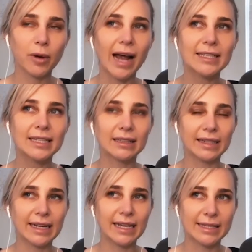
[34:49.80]

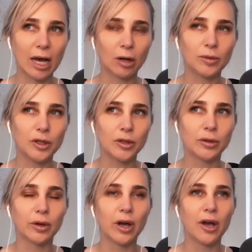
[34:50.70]
practically has helped
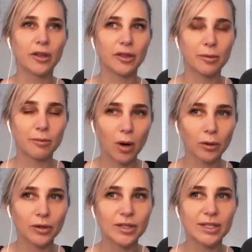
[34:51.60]
you the
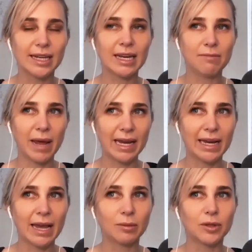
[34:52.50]
most in
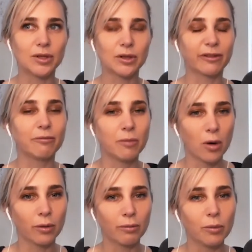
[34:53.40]
being able to sort of
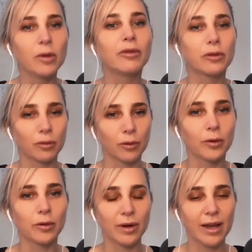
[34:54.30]
move
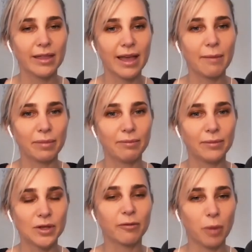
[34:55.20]
through that
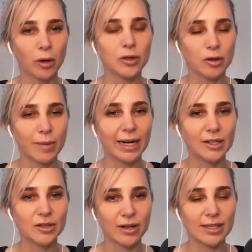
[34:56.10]
sort of
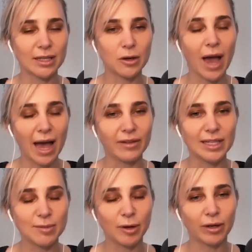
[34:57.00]
post-traumatic stress that you have
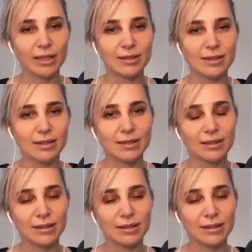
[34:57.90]
experienced?